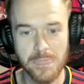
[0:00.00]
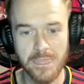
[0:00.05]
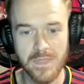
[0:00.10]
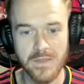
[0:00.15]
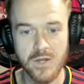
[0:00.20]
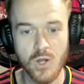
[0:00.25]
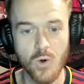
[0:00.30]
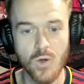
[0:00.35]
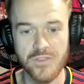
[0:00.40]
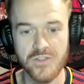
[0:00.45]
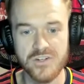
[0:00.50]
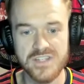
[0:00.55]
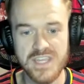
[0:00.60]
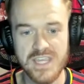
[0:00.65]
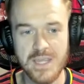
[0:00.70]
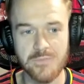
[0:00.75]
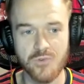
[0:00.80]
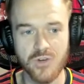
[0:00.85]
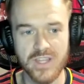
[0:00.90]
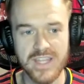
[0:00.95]
No other
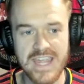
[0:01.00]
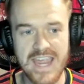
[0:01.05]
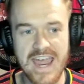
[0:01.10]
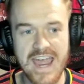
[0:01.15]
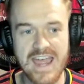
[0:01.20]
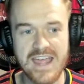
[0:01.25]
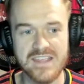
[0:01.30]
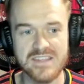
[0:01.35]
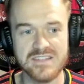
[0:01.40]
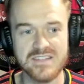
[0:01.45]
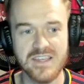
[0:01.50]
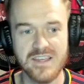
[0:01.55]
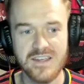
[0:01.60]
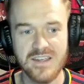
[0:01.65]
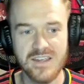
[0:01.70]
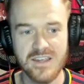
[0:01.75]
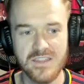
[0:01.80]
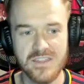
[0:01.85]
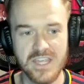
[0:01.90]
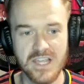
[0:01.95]
team really has
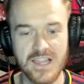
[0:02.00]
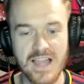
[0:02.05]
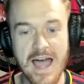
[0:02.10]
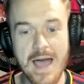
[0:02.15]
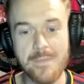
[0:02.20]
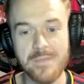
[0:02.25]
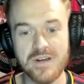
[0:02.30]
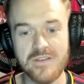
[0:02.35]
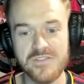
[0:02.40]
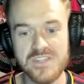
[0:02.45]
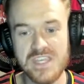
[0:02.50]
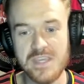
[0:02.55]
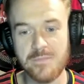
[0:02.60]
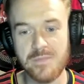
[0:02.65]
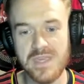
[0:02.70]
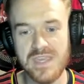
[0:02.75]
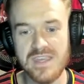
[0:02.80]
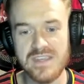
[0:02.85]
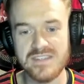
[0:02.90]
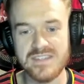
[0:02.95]
the allotment of
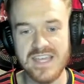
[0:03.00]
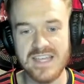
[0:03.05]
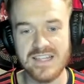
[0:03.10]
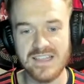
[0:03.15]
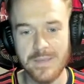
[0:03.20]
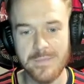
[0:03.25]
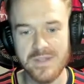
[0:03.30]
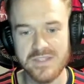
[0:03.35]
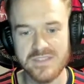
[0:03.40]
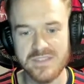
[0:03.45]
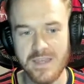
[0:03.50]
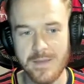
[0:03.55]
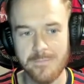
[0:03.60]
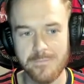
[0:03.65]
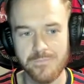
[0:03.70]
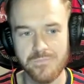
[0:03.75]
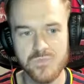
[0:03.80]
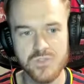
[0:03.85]
DPs that limits them.